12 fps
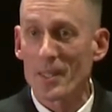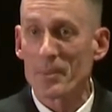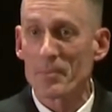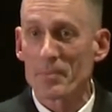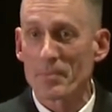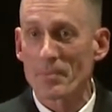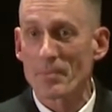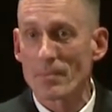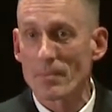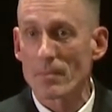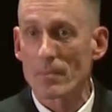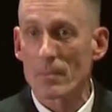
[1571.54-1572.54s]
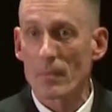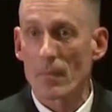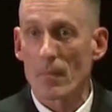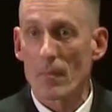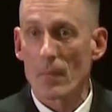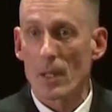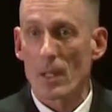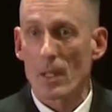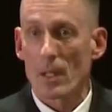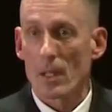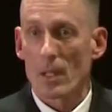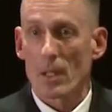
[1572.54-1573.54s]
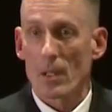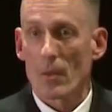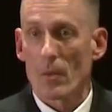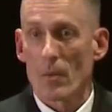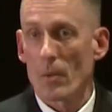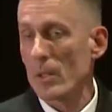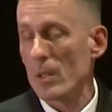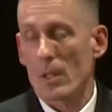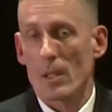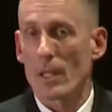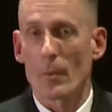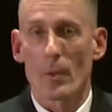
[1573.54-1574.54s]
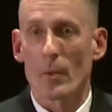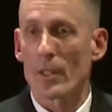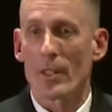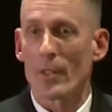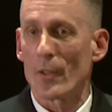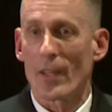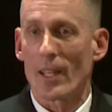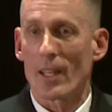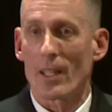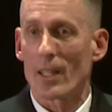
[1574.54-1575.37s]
even if it's against violating the Constitution, well, clearly the, we the instruction? do that.